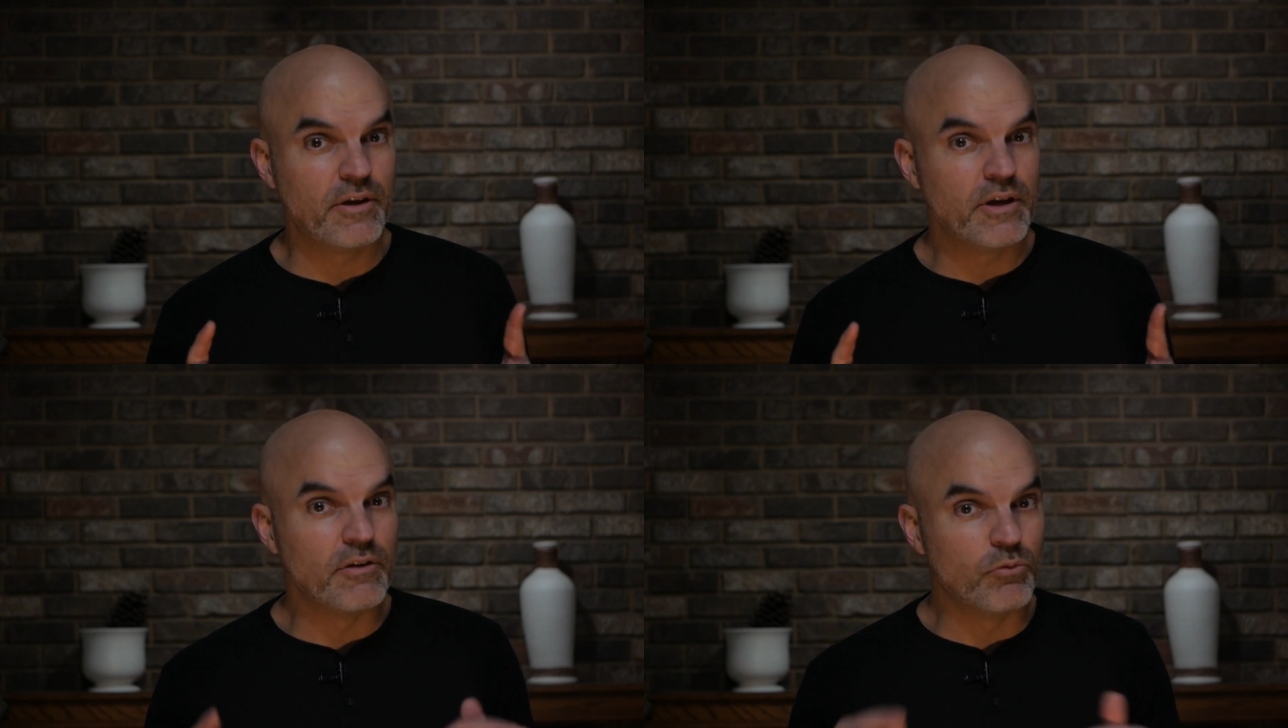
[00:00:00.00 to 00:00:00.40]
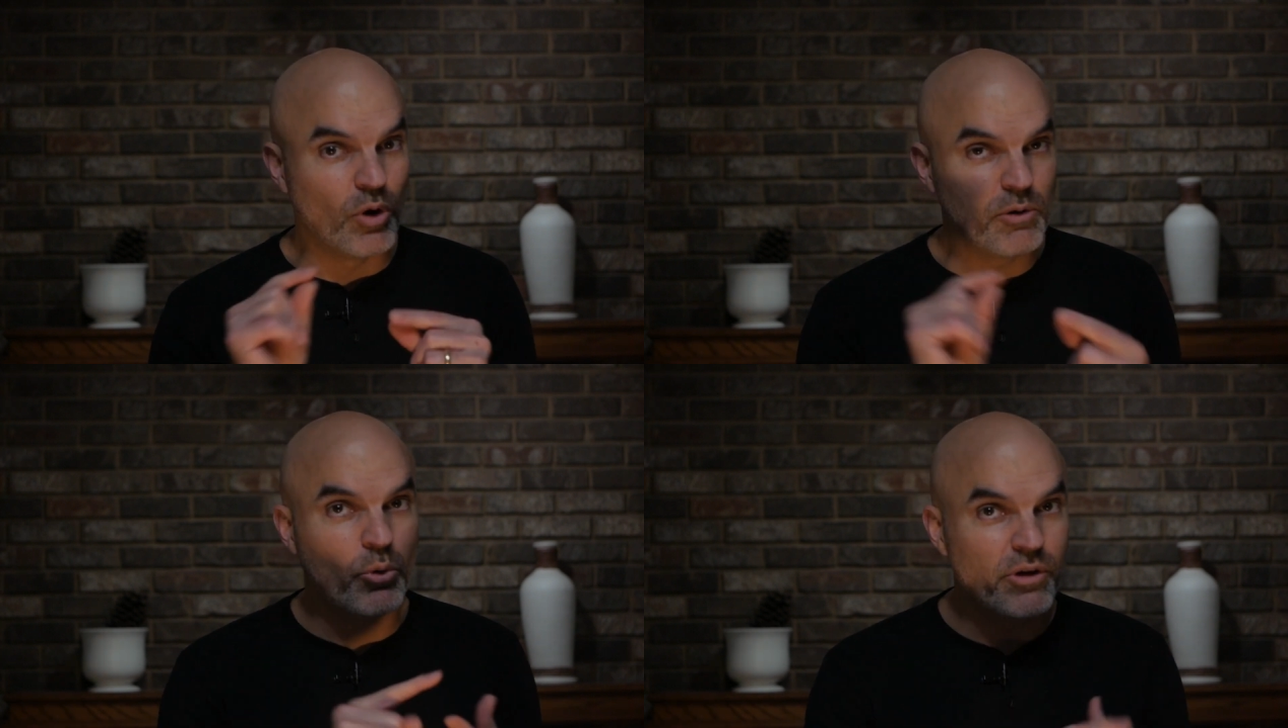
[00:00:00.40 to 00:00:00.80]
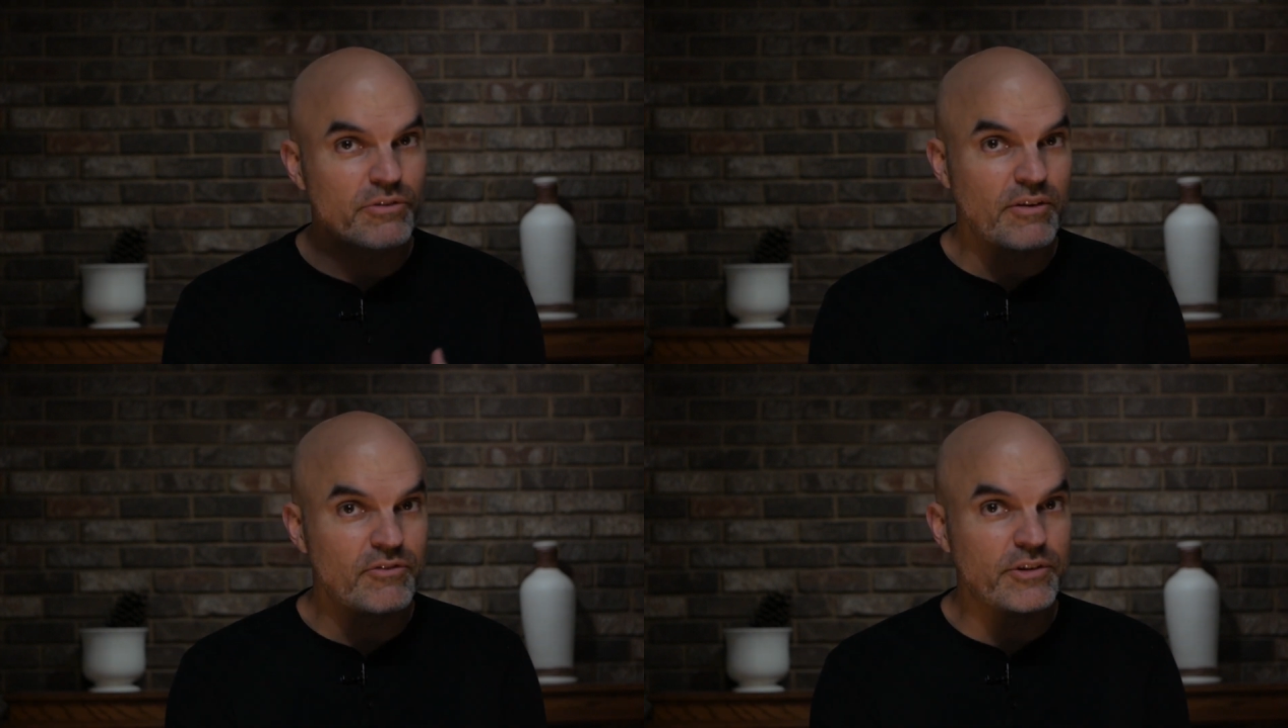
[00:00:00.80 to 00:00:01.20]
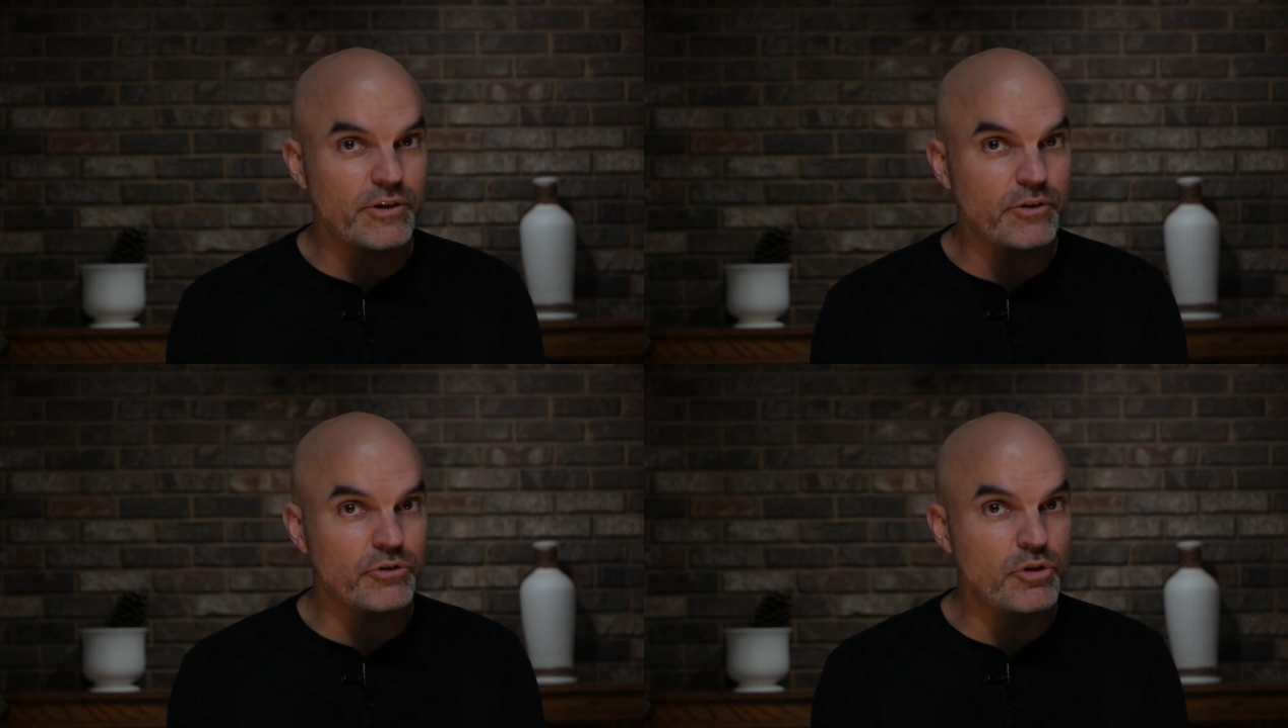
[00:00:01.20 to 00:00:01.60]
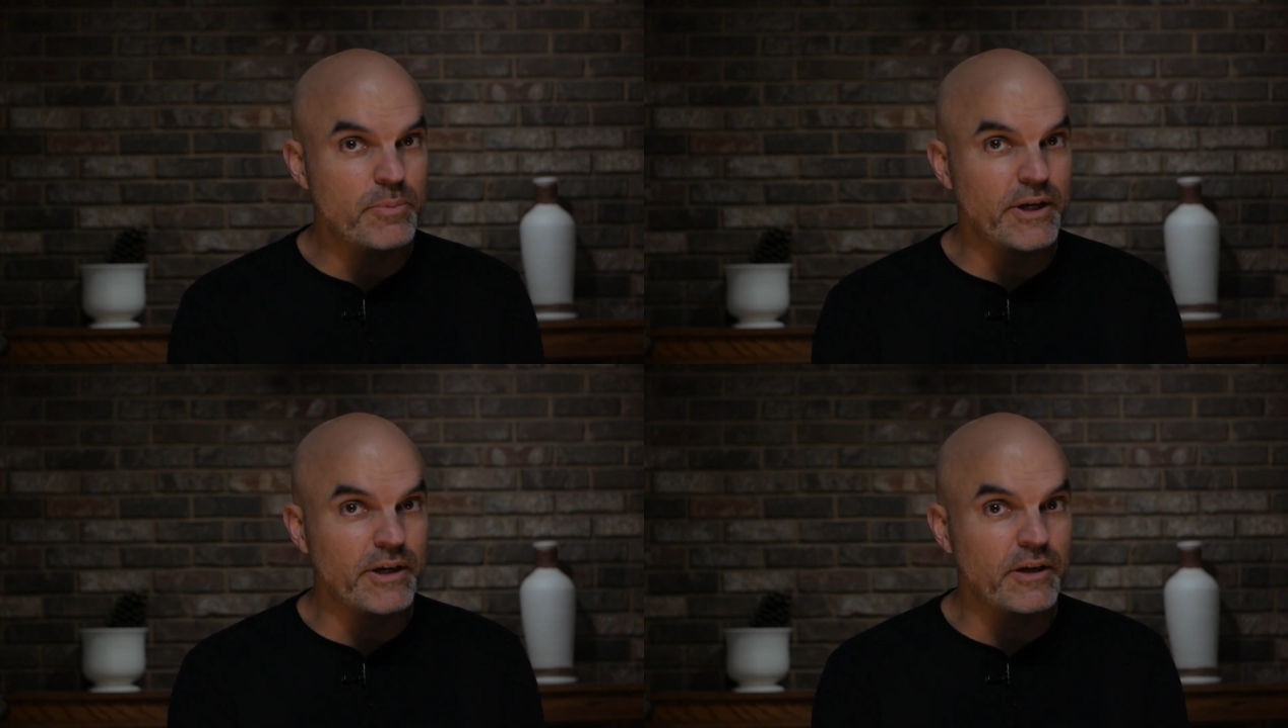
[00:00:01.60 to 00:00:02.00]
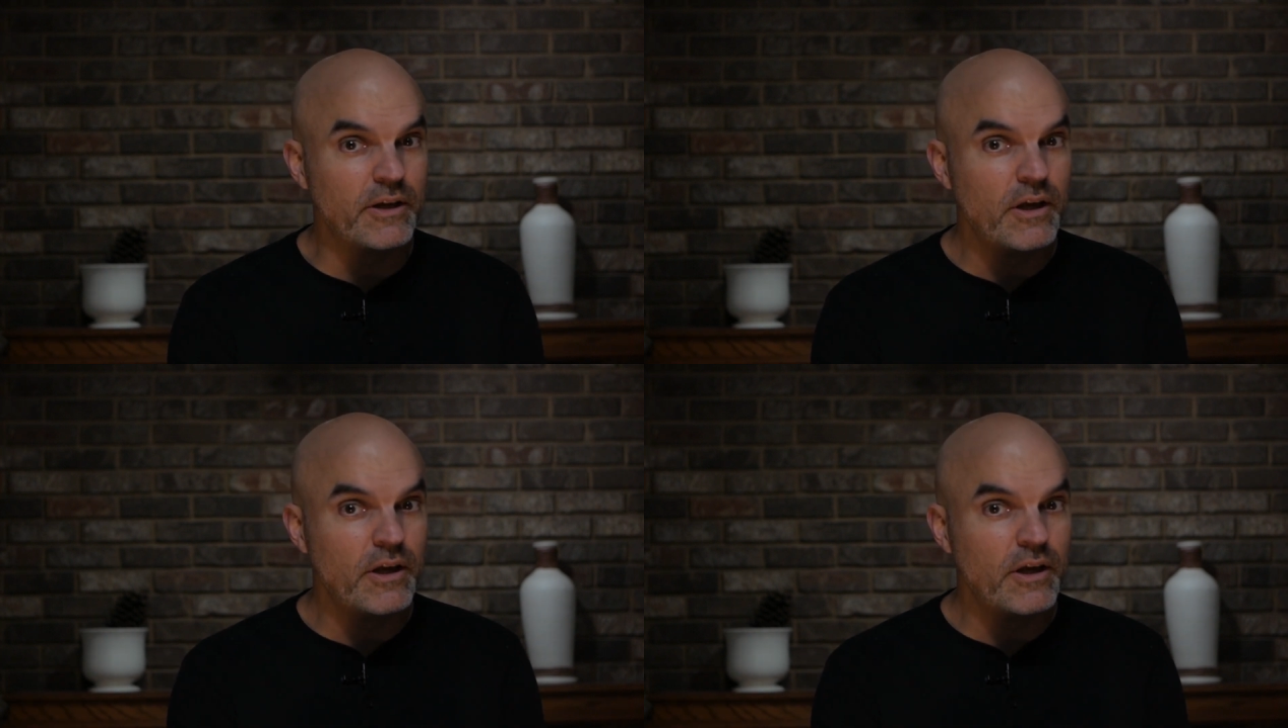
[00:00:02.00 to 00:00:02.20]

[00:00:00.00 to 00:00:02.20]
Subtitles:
If 1.70 is too big,